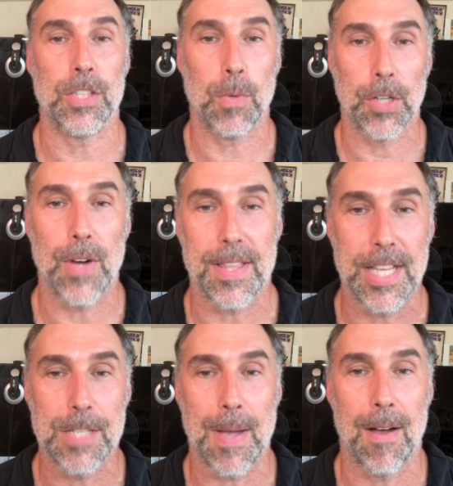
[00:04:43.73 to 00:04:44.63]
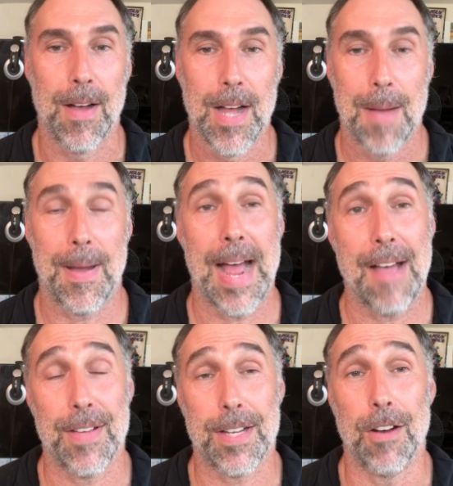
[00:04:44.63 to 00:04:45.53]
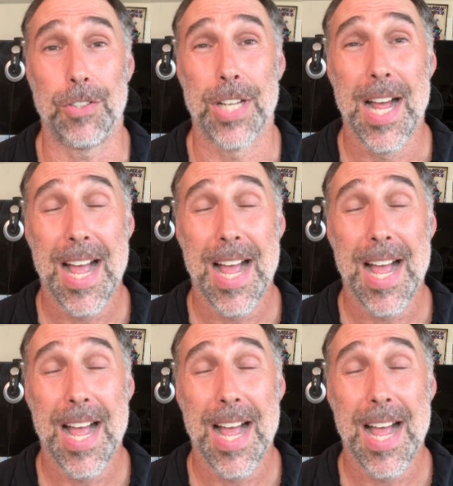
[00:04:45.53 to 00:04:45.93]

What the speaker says: This is one of the great things about having a coach.